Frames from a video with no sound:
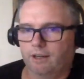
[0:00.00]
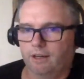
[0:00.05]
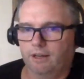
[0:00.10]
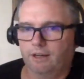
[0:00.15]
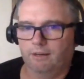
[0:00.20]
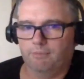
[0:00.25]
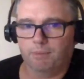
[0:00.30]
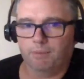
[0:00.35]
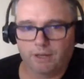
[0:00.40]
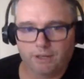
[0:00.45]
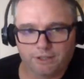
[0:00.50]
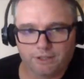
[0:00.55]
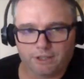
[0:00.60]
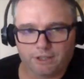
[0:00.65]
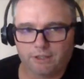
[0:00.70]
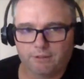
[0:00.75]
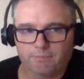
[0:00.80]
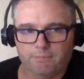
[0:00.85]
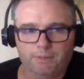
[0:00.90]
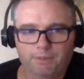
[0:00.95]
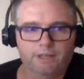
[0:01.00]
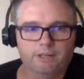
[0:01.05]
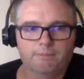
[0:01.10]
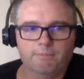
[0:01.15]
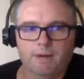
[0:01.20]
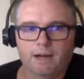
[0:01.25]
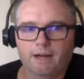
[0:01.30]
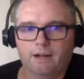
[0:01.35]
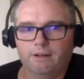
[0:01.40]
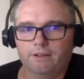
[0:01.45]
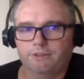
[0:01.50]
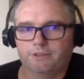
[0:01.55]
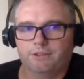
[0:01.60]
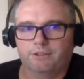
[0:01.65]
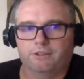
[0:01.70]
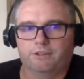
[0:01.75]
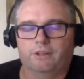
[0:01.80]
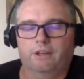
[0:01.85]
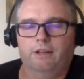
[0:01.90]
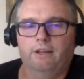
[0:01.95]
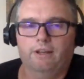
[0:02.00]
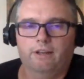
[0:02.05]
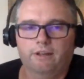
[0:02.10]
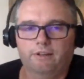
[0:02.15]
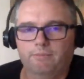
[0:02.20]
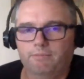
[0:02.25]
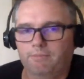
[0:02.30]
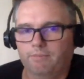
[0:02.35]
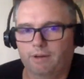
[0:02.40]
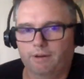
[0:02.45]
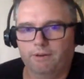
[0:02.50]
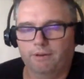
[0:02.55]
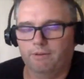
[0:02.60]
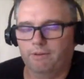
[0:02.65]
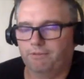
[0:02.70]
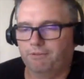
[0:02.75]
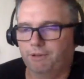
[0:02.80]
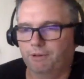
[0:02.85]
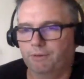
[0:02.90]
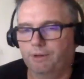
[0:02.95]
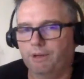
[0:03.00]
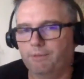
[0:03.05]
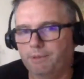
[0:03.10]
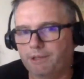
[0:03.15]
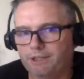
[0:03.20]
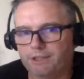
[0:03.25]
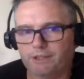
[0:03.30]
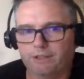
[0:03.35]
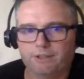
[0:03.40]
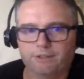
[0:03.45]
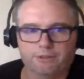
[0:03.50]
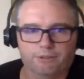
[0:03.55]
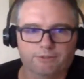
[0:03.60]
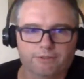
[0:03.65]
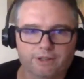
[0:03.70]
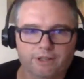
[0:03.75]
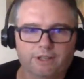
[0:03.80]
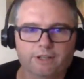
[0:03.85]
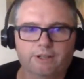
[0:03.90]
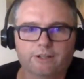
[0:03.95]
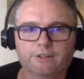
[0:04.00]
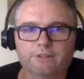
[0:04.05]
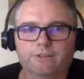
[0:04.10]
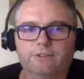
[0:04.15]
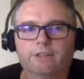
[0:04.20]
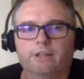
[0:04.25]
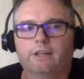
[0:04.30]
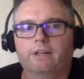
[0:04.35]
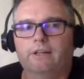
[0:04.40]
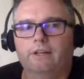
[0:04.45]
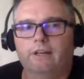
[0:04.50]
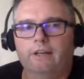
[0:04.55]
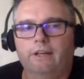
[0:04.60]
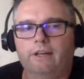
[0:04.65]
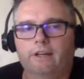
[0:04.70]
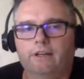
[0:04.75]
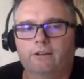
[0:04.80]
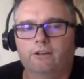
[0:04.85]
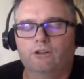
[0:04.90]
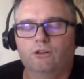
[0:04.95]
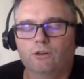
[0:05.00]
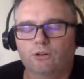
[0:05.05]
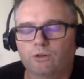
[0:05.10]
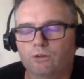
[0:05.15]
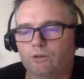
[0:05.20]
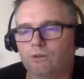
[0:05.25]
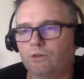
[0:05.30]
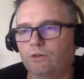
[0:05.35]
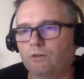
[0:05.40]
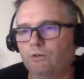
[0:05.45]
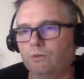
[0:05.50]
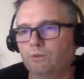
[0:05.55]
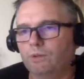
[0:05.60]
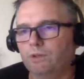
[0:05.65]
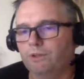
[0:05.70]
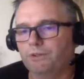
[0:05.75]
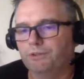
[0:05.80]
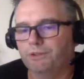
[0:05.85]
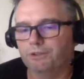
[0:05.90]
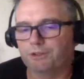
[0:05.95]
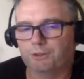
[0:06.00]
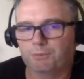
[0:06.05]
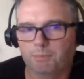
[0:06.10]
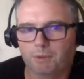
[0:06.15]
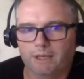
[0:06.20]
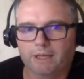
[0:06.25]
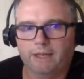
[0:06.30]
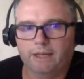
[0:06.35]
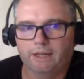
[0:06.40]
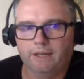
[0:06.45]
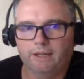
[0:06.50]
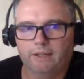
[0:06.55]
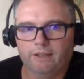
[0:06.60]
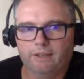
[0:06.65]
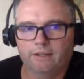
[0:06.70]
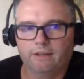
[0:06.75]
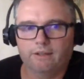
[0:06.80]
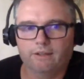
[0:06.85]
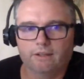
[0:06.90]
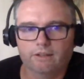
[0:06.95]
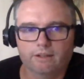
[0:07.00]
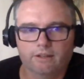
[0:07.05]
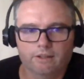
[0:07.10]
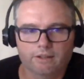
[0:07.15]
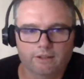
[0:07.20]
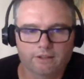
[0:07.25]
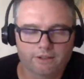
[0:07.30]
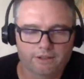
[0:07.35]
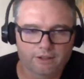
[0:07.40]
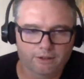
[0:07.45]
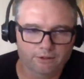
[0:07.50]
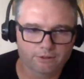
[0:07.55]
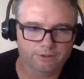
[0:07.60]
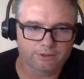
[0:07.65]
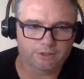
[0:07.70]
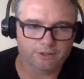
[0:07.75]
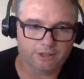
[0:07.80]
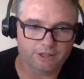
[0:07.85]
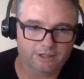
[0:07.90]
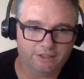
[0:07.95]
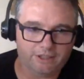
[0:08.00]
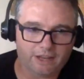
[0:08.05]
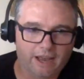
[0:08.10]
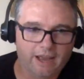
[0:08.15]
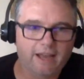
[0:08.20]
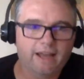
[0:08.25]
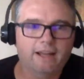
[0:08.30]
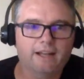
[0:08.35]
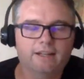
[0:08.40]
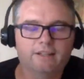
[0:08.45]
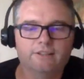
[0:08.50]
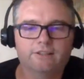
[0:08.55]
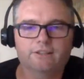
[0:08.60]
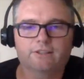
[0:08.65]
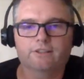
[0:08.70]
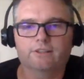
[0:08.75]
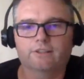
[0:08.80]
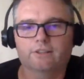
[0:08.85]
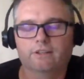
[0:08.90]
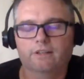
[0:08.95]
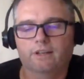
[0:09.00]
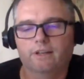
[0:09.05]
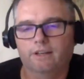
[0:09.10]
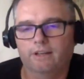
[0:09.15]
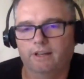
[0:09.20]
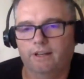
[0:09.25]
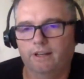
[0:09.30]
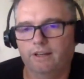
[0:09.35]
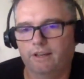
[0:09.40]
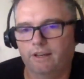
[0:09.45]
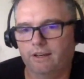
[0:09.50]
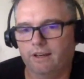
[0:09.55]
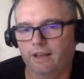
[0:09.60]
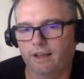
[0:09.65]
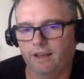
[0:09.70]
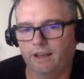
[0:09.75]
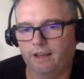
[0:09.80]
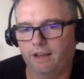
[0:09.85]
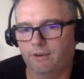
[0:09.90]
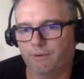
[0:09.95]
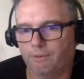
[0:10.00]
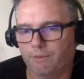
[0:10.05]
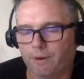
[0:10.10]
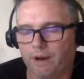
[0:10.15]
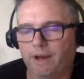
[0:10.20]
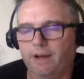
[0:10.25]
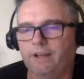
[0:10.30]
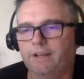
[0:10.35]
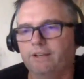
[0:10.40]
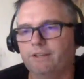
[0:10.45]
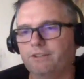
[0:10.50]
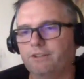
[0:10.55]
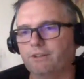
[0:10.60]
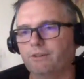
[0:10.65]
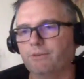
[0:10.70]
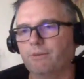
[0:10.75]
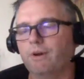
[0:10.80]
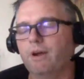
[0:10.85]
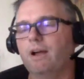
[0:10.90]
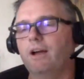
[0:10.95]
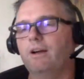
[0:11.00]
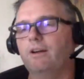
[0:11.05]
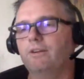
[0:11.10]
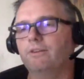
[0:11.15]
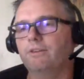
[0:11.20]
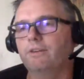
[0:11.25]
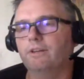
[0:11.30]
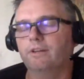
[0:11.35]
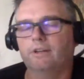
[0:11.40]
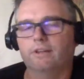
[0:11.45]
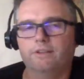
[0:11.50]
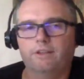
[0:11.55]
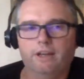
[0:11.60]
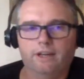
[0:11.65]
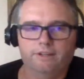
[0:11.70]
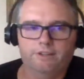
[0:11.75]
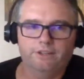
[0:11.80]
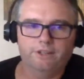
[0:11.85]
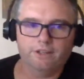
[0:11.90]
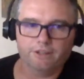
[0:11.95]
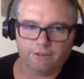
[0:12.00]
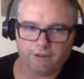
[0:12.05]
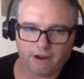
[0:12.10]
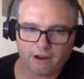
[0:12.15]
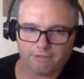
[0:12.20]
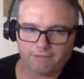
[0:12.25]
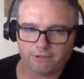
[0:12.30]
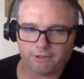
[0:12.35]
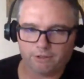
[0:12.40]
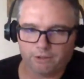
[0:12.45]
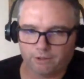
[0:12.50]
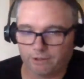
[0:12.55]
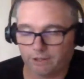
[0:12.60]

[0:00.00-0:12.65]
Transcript: budget, bid amounts, and a few images or videos, and Google will display these ads in a radius around that geographical